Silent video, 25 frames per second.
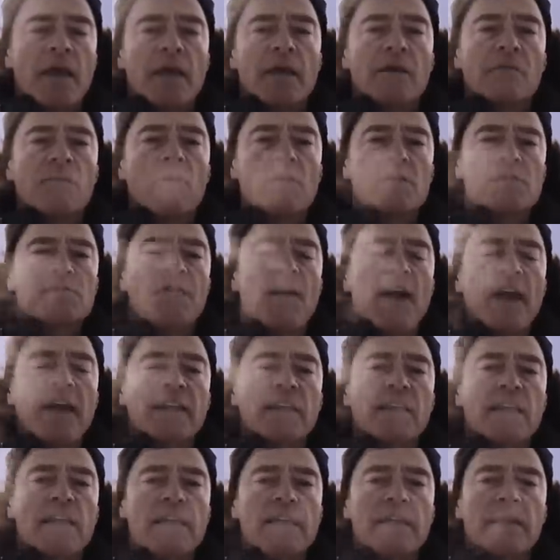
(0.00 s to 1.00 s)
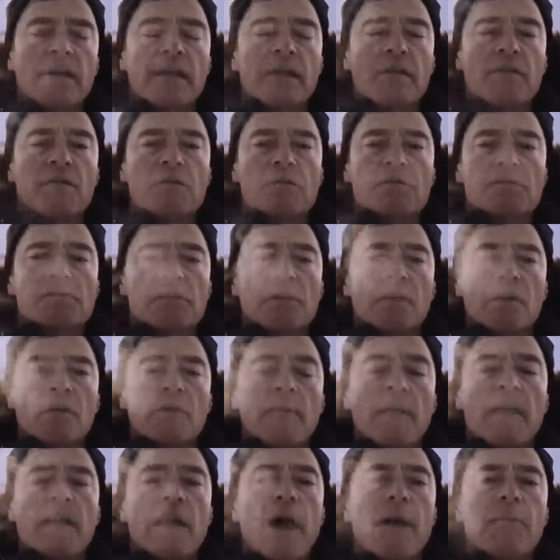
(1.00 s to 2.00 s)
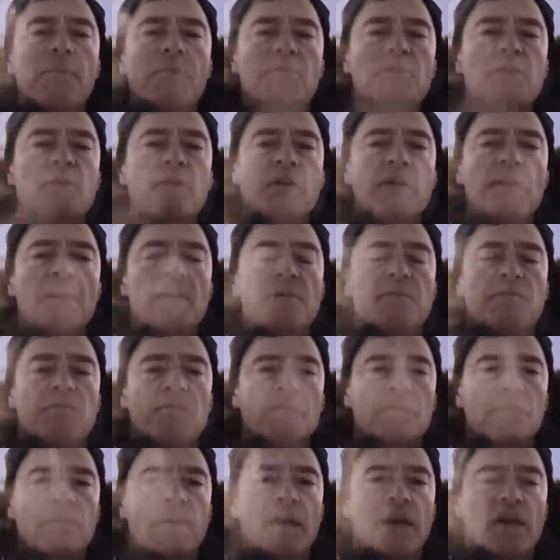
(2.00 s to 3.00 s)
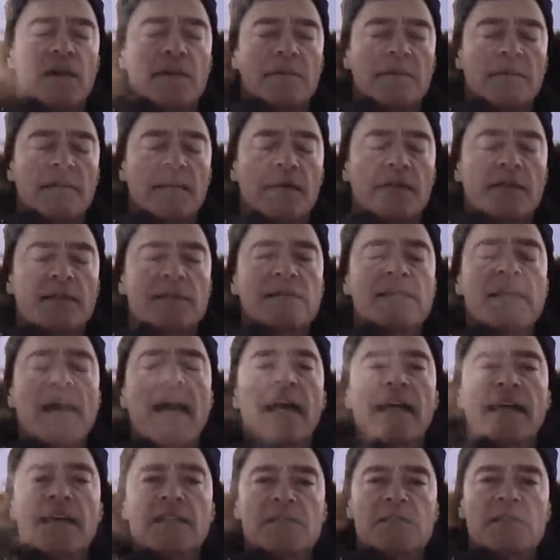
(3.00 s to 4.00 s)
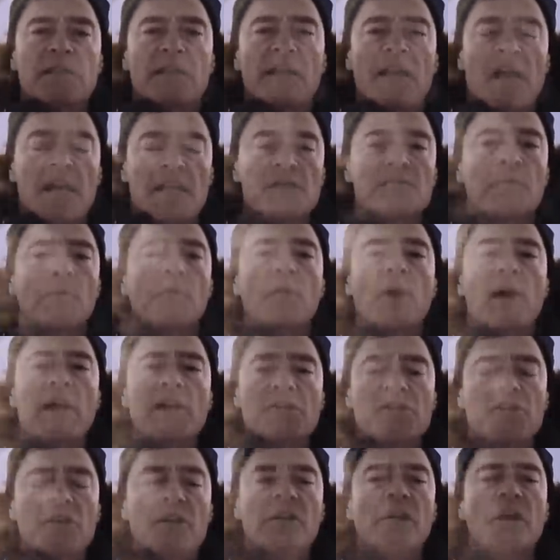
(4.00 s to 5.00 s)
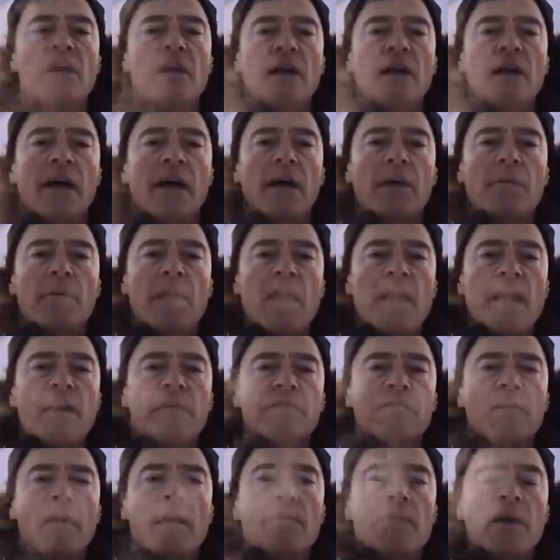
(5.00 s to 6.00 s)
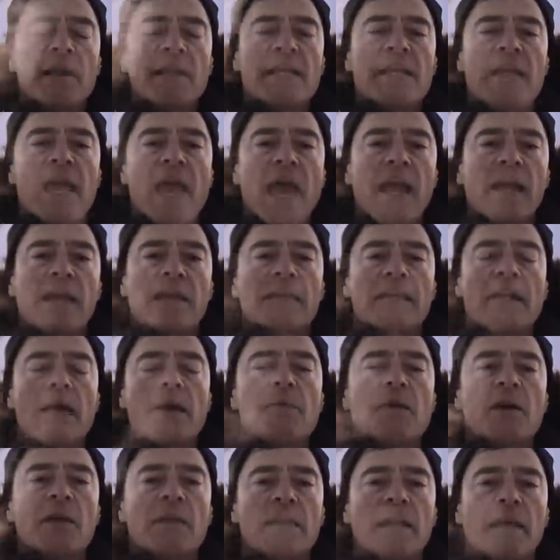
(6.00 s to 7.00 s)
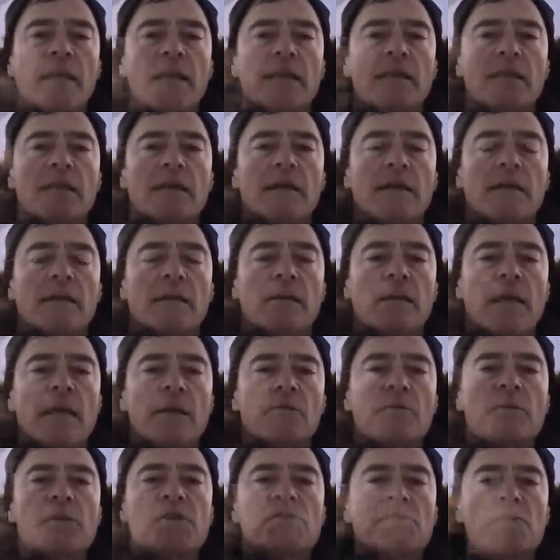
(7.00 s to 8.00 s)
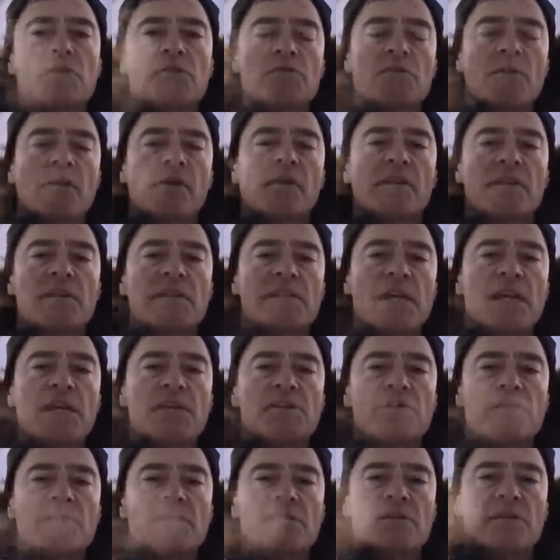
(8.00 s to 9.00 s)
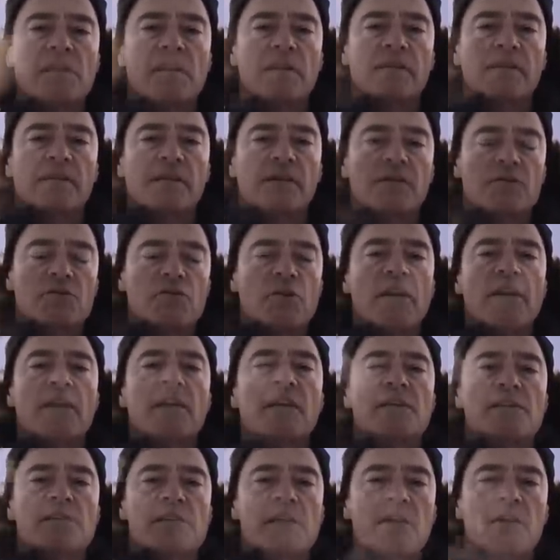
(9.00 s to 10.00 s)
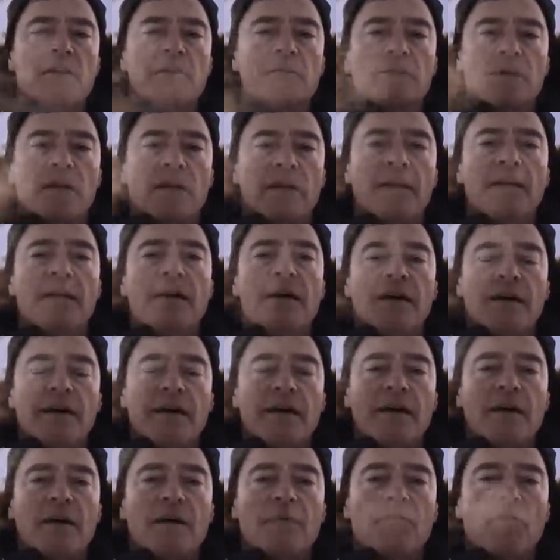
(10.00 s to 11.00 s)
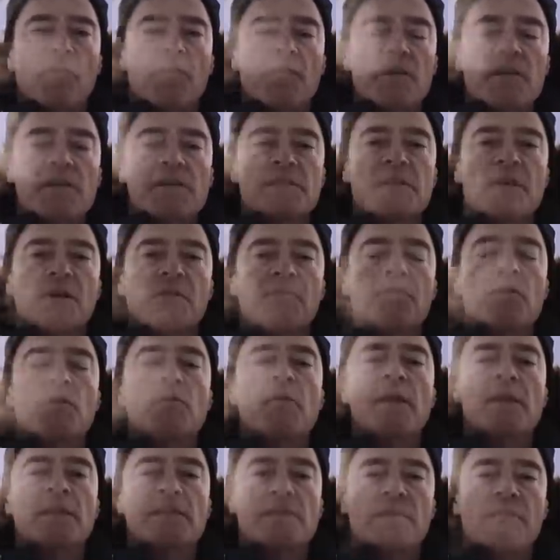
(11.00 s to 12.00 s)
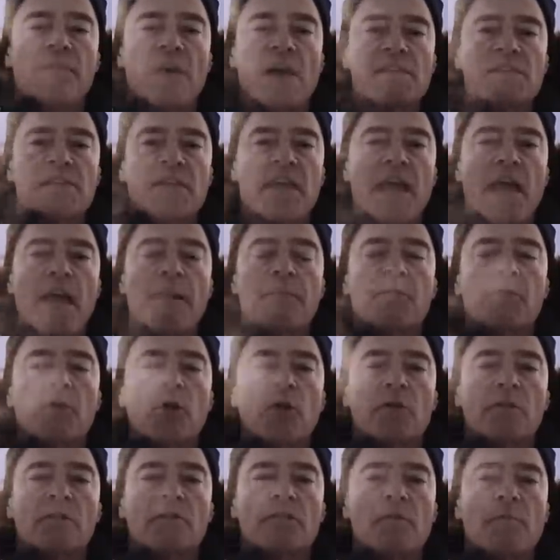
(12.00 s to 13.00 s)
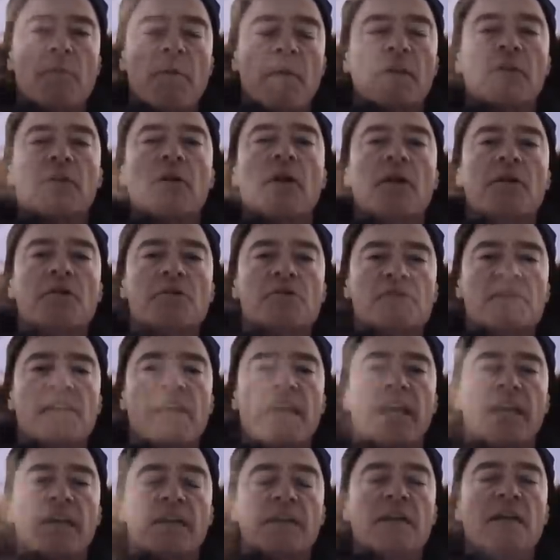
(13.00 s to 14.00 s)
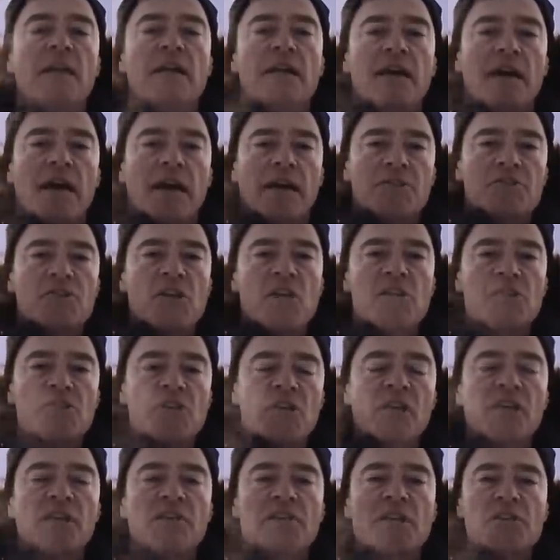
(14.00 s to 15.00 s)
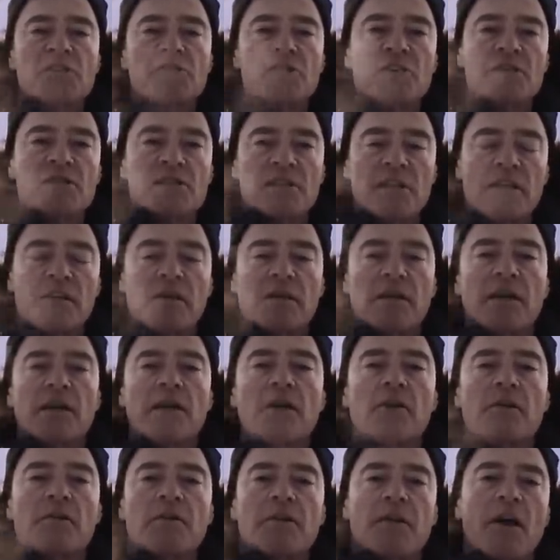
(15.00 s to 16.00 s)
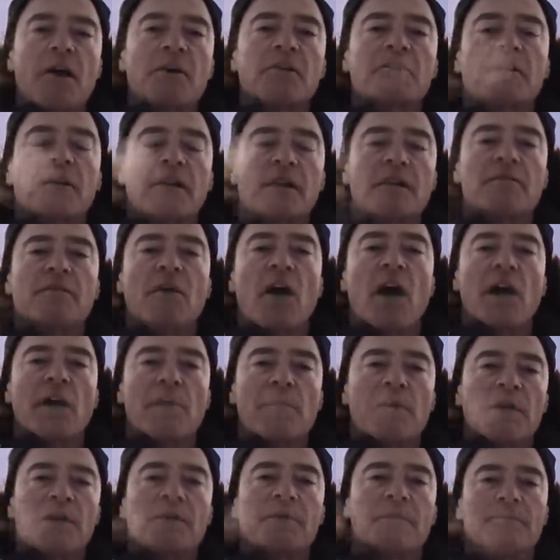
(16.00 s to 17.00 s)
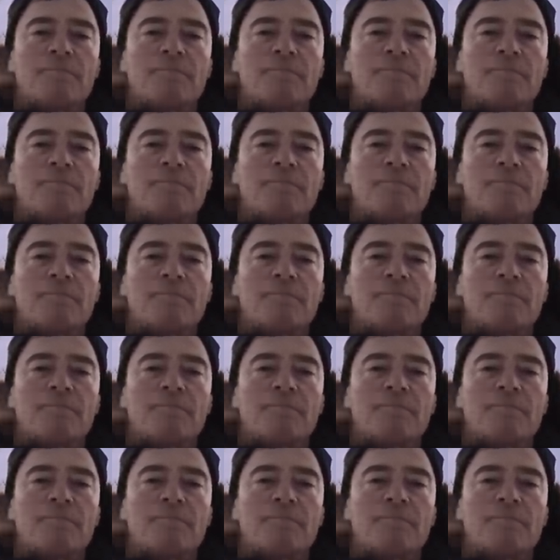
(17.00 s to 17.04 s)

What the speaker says: And of course, finally, there's a great opportunity for science and exploration. We have many academic and research organizations that are joining us here for these few weeks of ice camp in order to better understand changing conditions here in the Arctic environment.